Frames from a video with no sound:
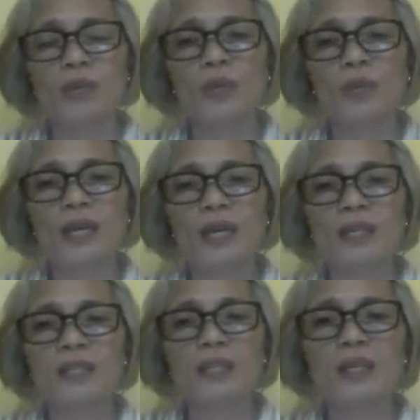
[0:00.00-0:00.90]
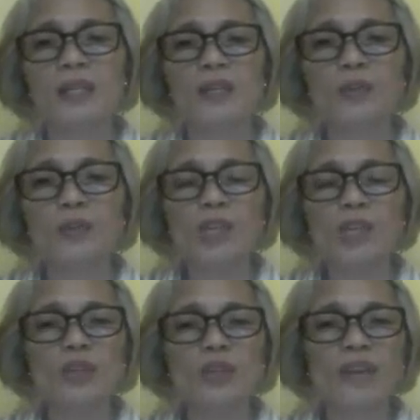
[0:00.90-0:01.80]
Whereas the
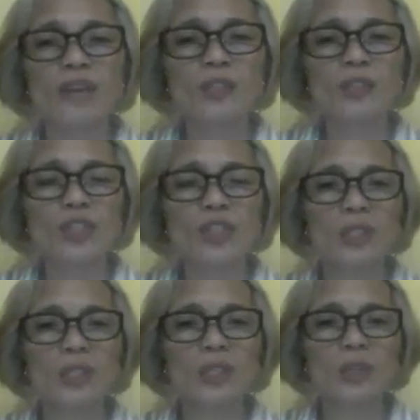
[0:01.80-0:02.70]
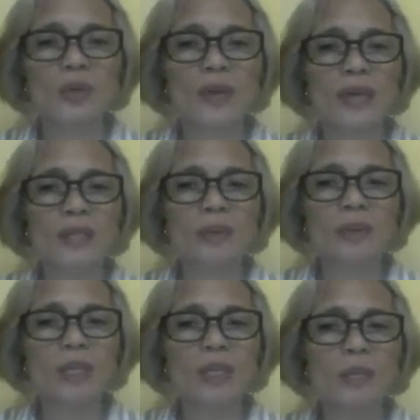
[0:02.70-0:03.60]
formation of hydrogen chloride
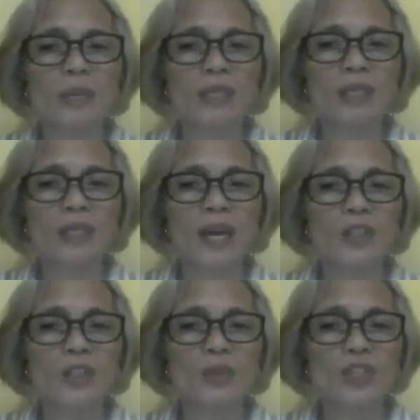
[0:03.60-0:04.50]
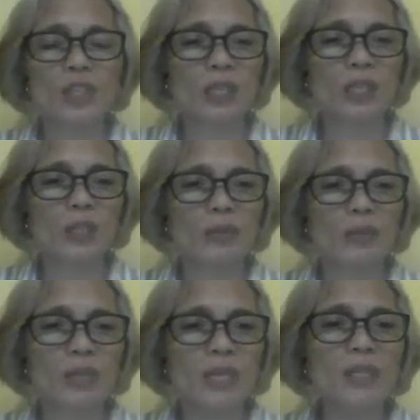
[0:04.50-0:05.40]
from elemental hydrogen and
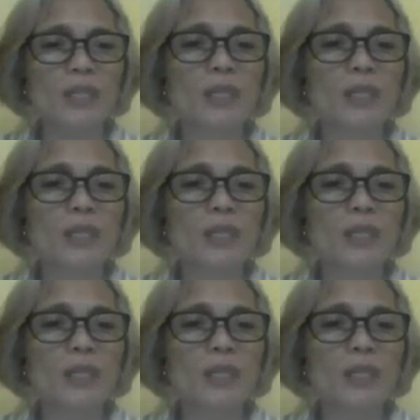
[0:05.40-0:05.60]
chlorine,